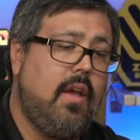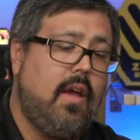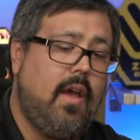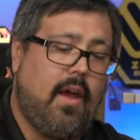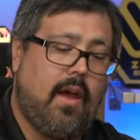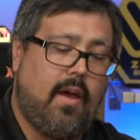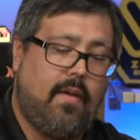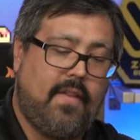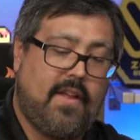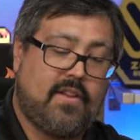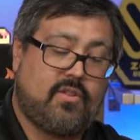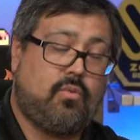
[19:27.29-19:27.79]

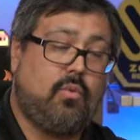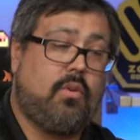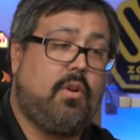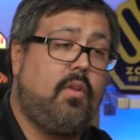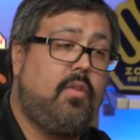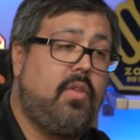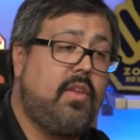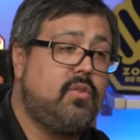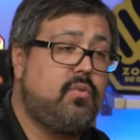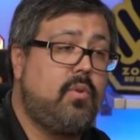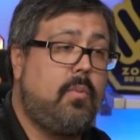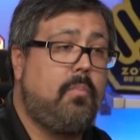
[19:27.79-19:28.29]
And that's one of the
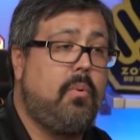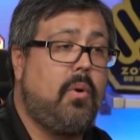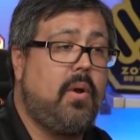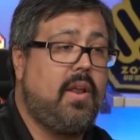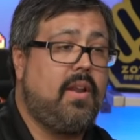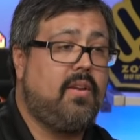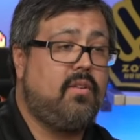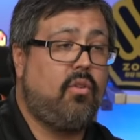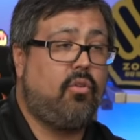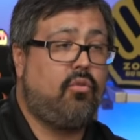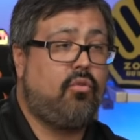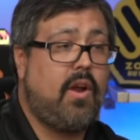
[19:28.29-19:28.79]
things we put
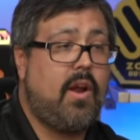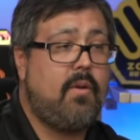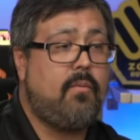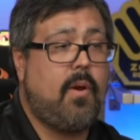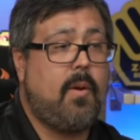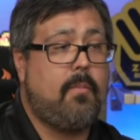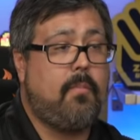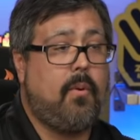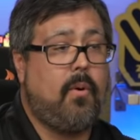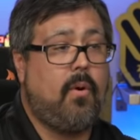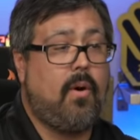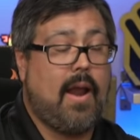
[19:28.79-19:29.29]
into
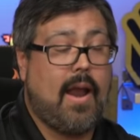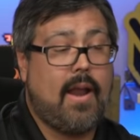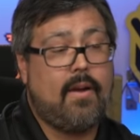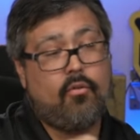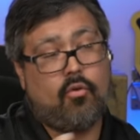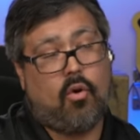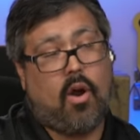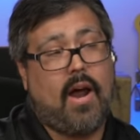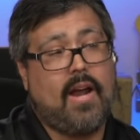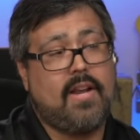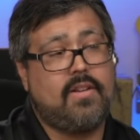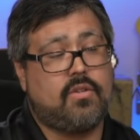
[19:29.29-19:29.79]
Threadripper and
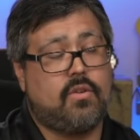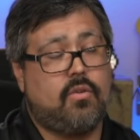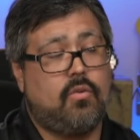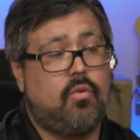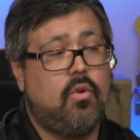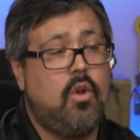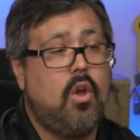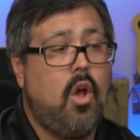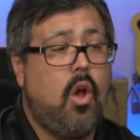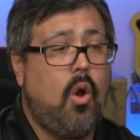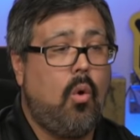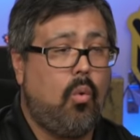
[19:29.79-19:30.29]
Ryzen
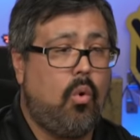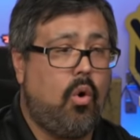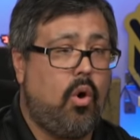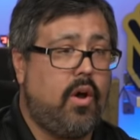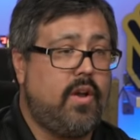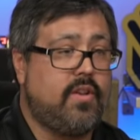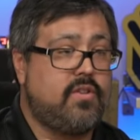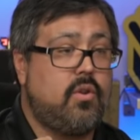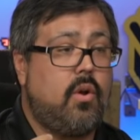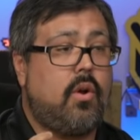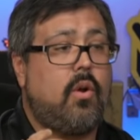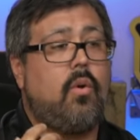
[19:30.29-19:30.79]

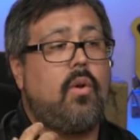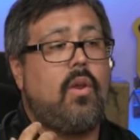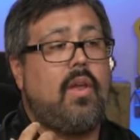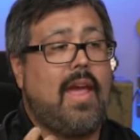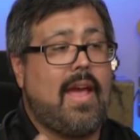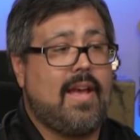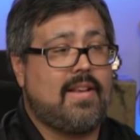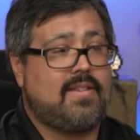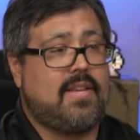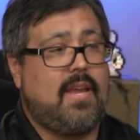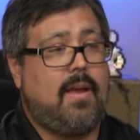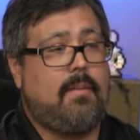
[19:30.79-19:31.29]
was not only
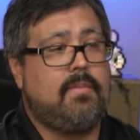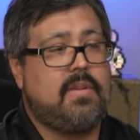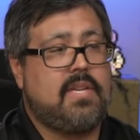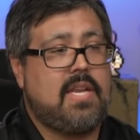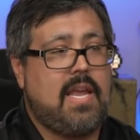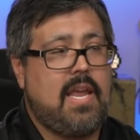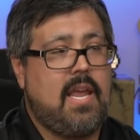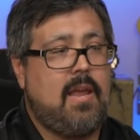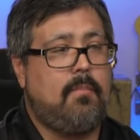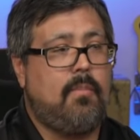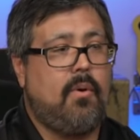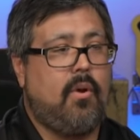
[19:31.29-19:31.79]

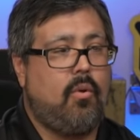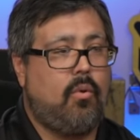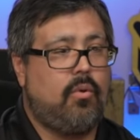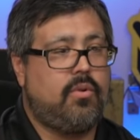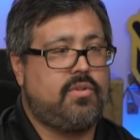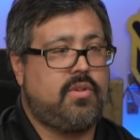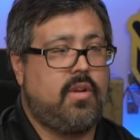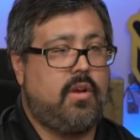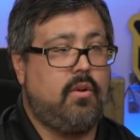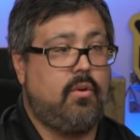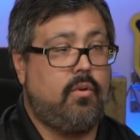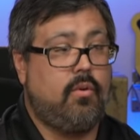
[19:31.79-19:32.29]
SMT, but
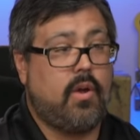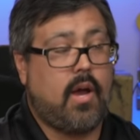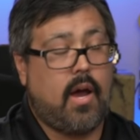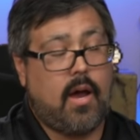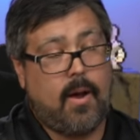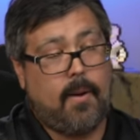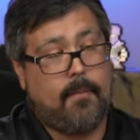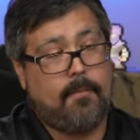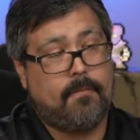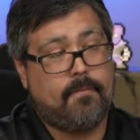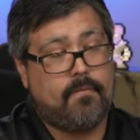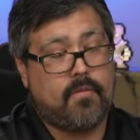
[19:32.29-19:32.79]
also
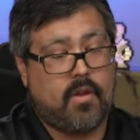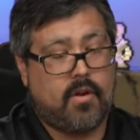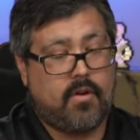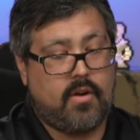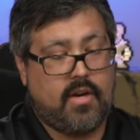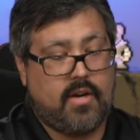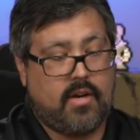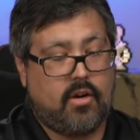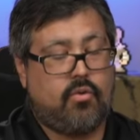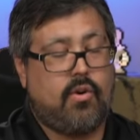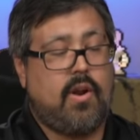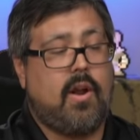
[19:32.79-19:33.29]
um, an
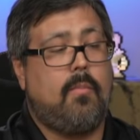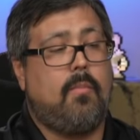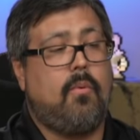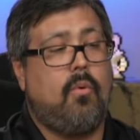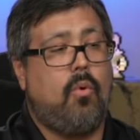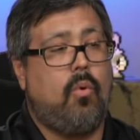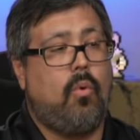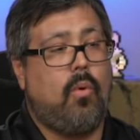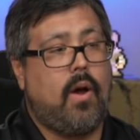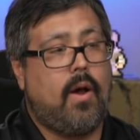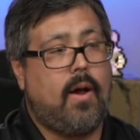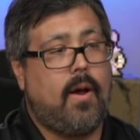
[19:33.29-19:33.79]

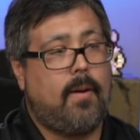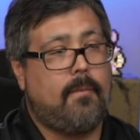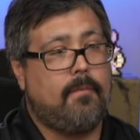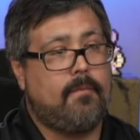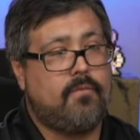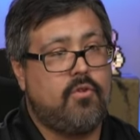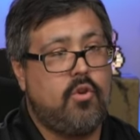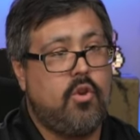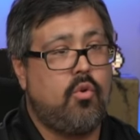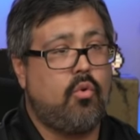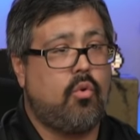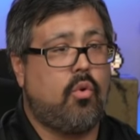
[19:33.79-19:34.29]
incredible uh,
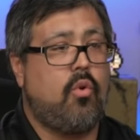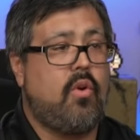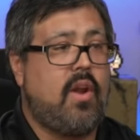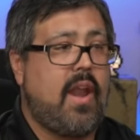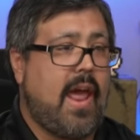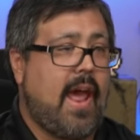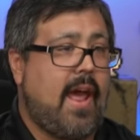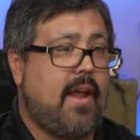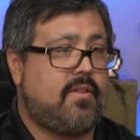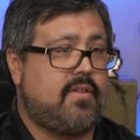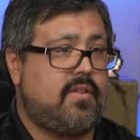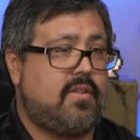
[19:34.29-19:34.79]
neural
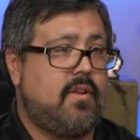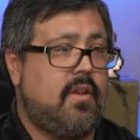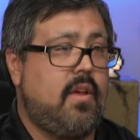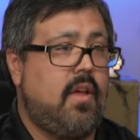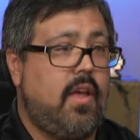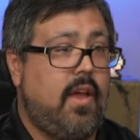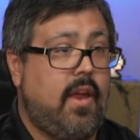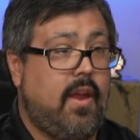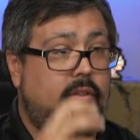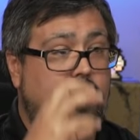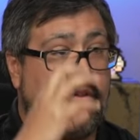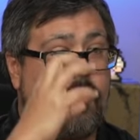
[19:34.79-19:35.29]
net
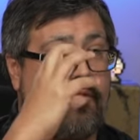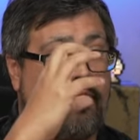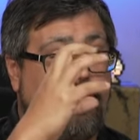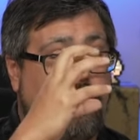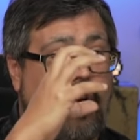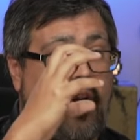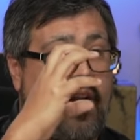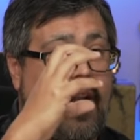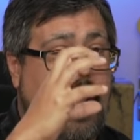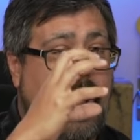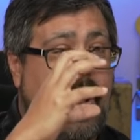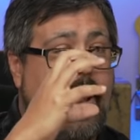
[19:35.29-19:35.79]
in the
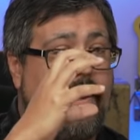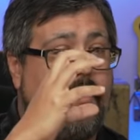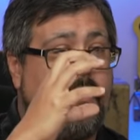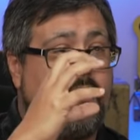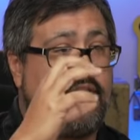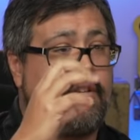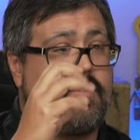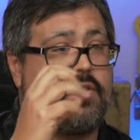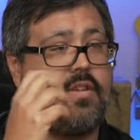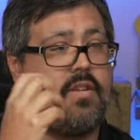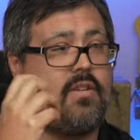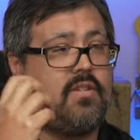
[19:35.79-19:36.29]
front end.
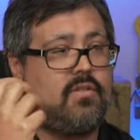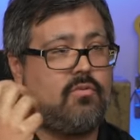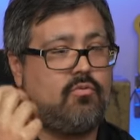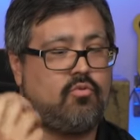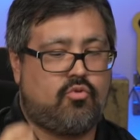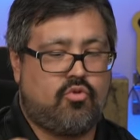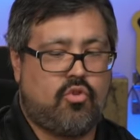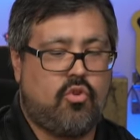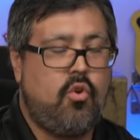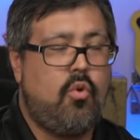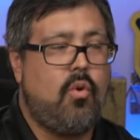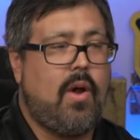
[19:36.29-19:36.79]
It's, it's
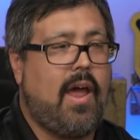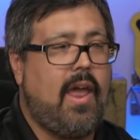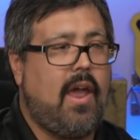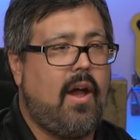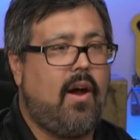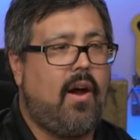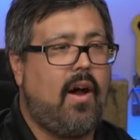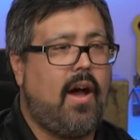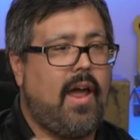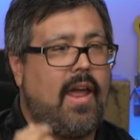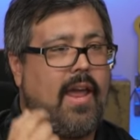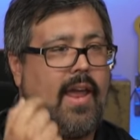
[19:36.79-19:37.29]
true
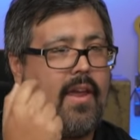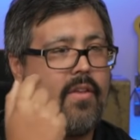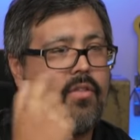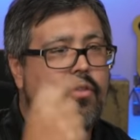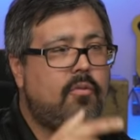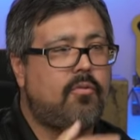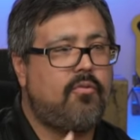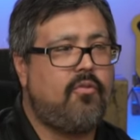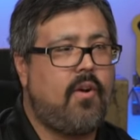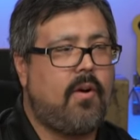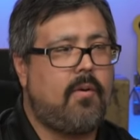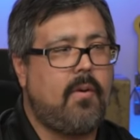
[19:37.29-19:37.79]
AI in the
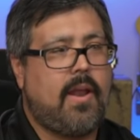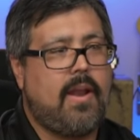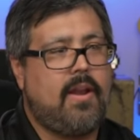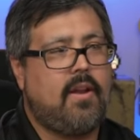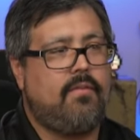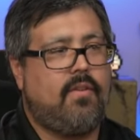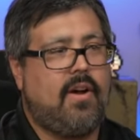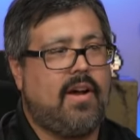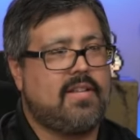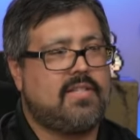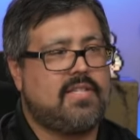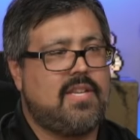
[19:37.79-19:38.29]
front end of
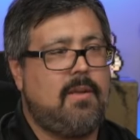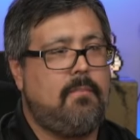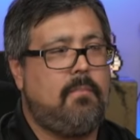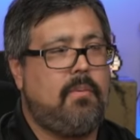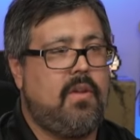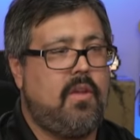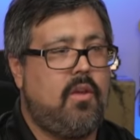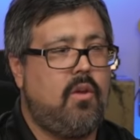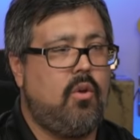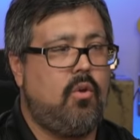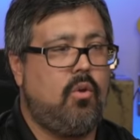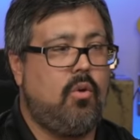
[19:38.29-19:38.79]
our
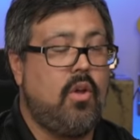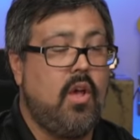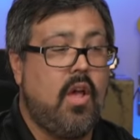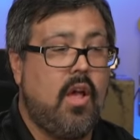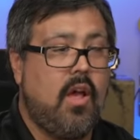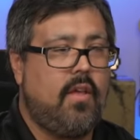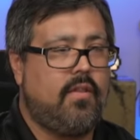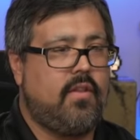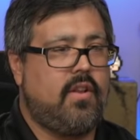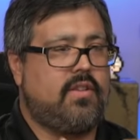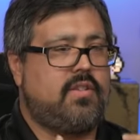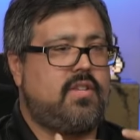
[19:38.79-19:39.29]
CPU
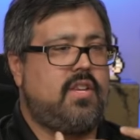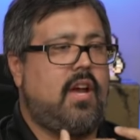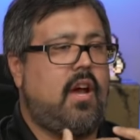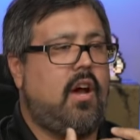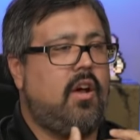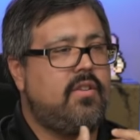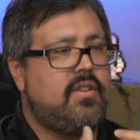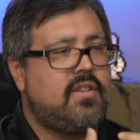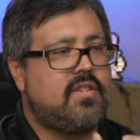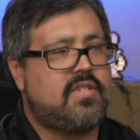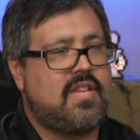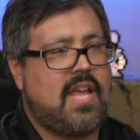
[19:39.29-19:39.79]
but it's
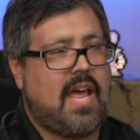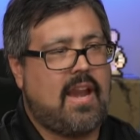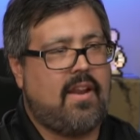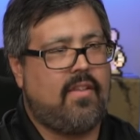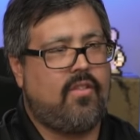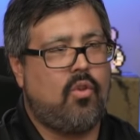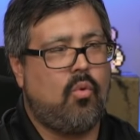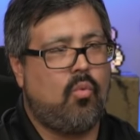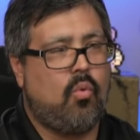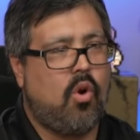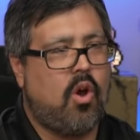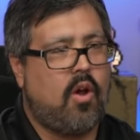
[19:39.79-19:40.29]
understanding
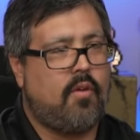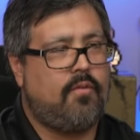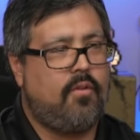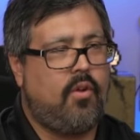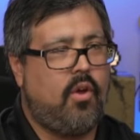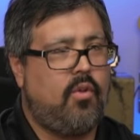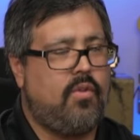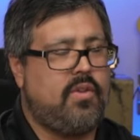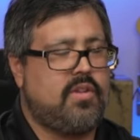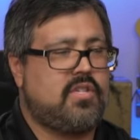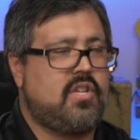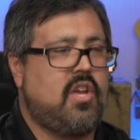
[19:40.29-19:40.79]
the workflow
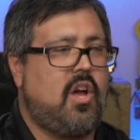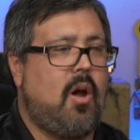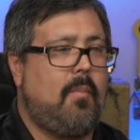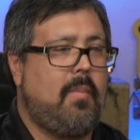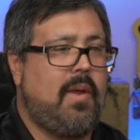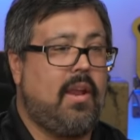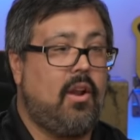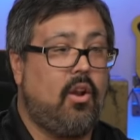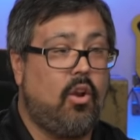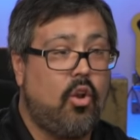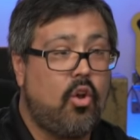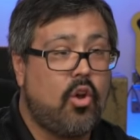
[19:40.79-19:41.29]
that's
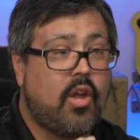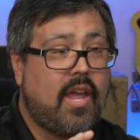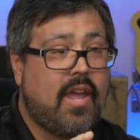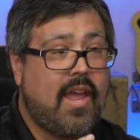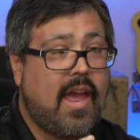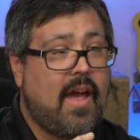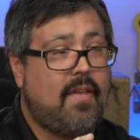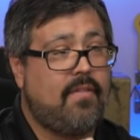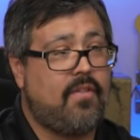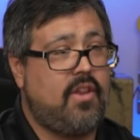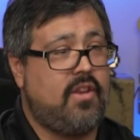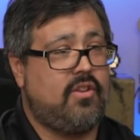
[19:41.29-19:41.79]
coming, looking
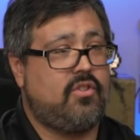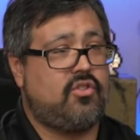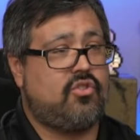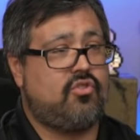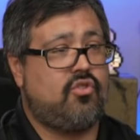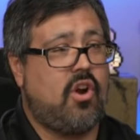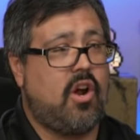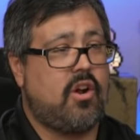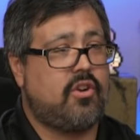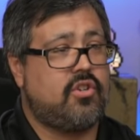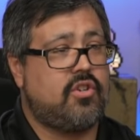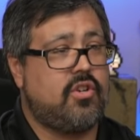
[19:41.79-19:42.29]
at the
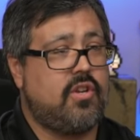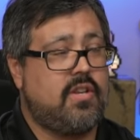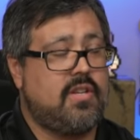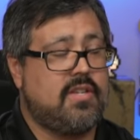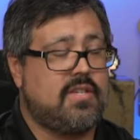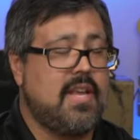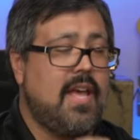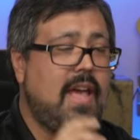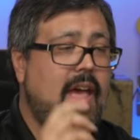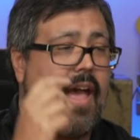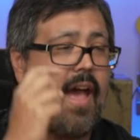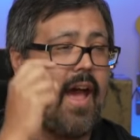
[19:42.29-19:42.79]
instructions,
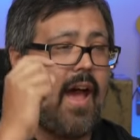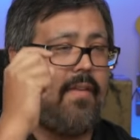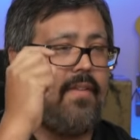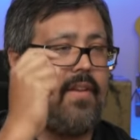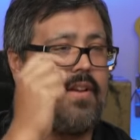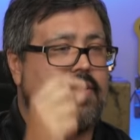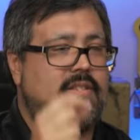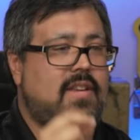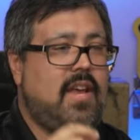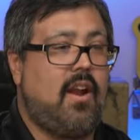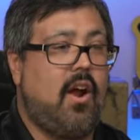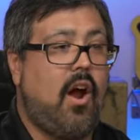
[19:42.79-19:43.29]
and then
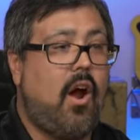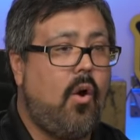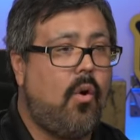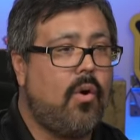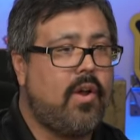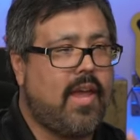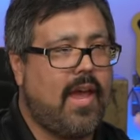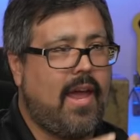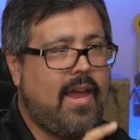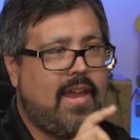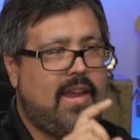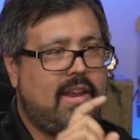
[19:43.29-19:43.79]
saying, oh,
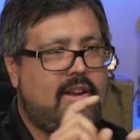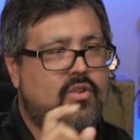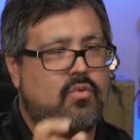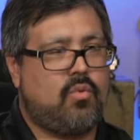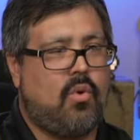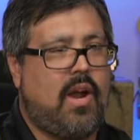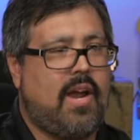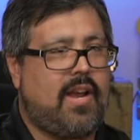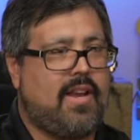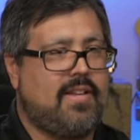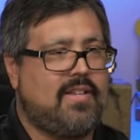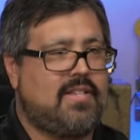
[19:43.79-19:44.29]
okay, here's where
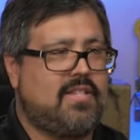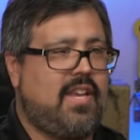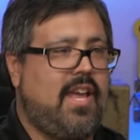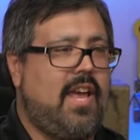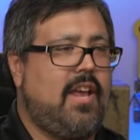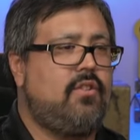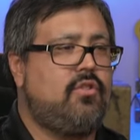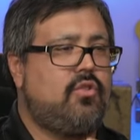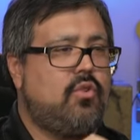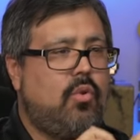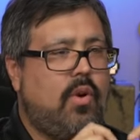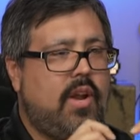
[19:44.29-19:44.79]
I can
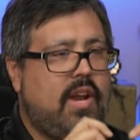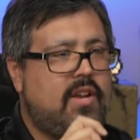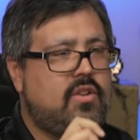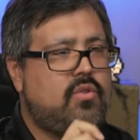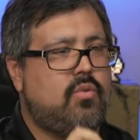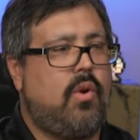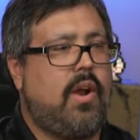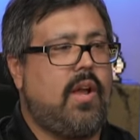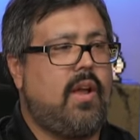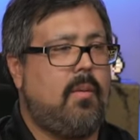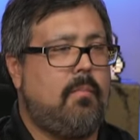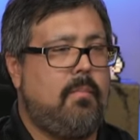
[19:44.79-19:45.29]
schedule, here's
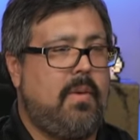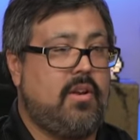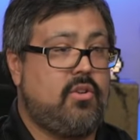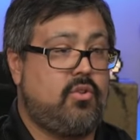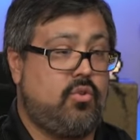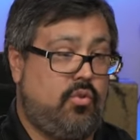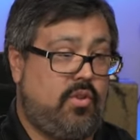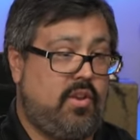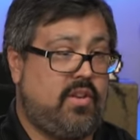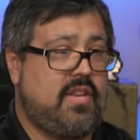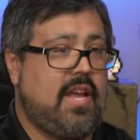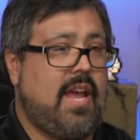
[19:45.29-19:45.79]
where I can make sure
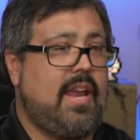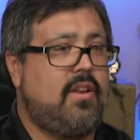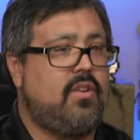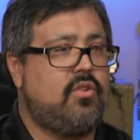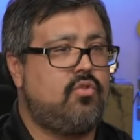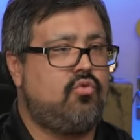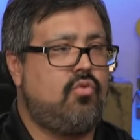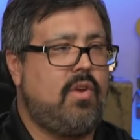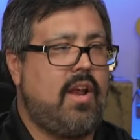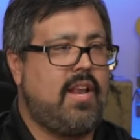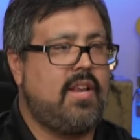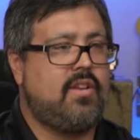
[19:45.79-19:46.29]
the data is
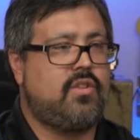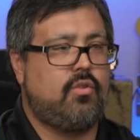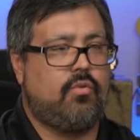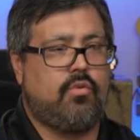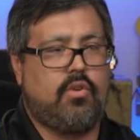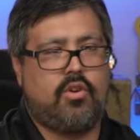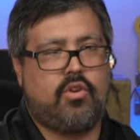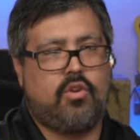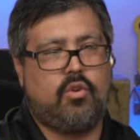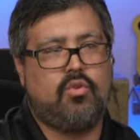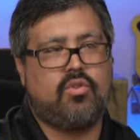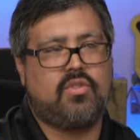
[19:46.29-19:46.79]
ready to
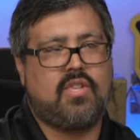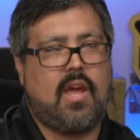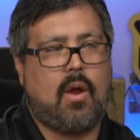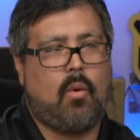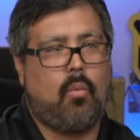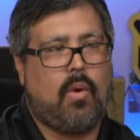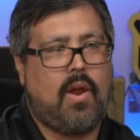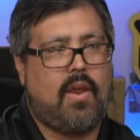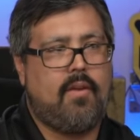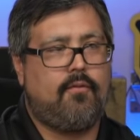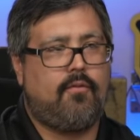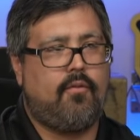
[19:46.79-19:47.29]
reduce that
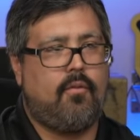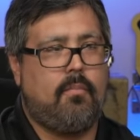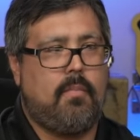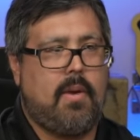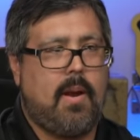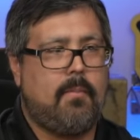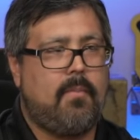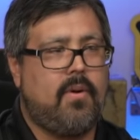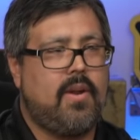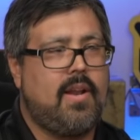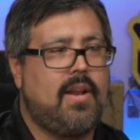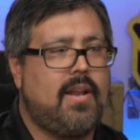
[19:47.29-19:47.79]
wait from
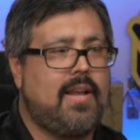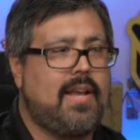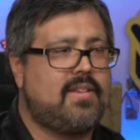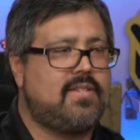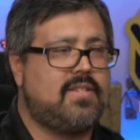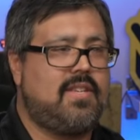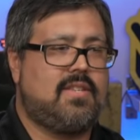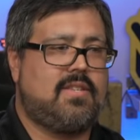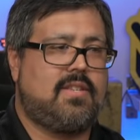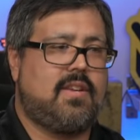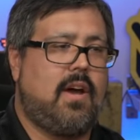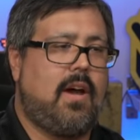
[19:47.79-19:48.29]
memory
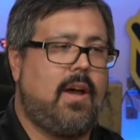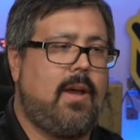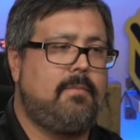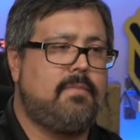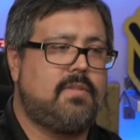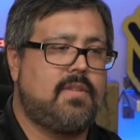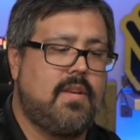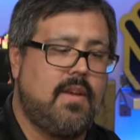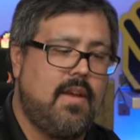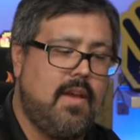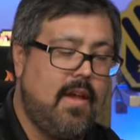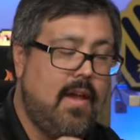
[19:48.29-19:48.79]
access times.
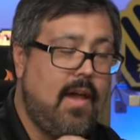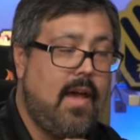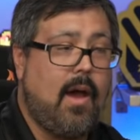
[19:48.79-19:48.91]
Right.